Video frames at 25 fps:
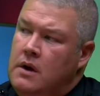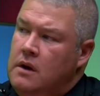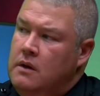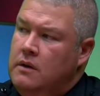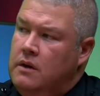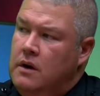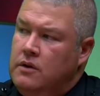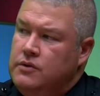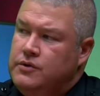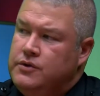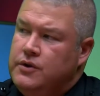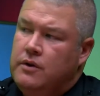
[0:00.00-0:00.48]

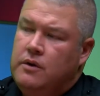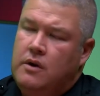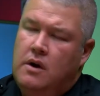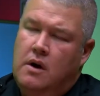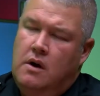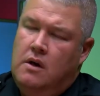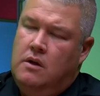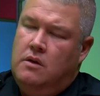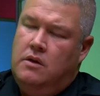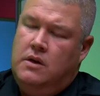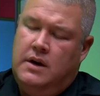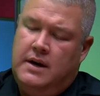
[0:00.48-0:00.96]
Those are
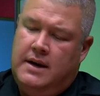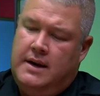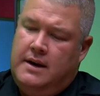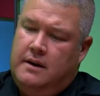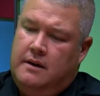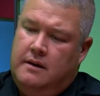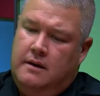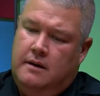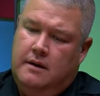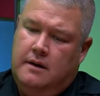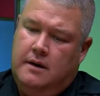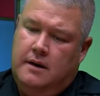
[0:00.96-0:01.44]

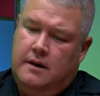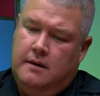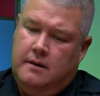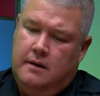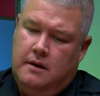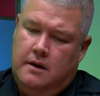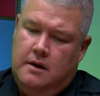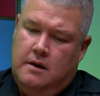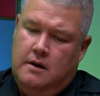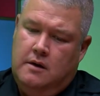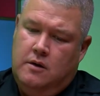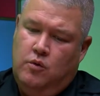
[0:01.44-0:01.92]

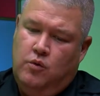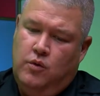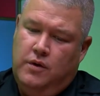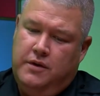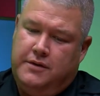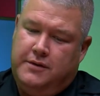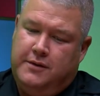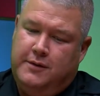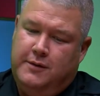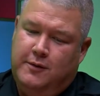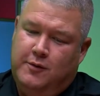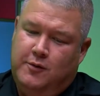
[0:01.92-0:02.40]

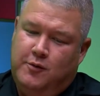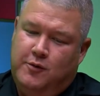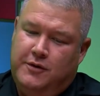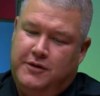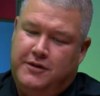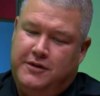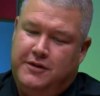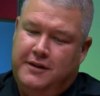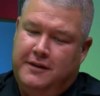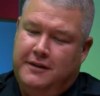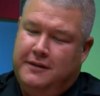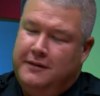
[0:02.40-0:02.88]

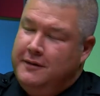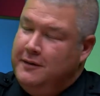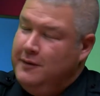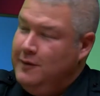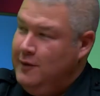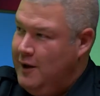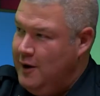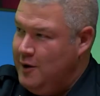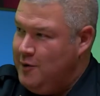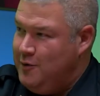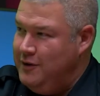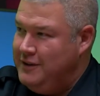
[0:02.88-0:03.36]
with the,
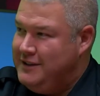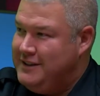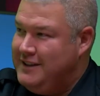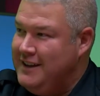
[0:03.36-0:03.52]
like we said,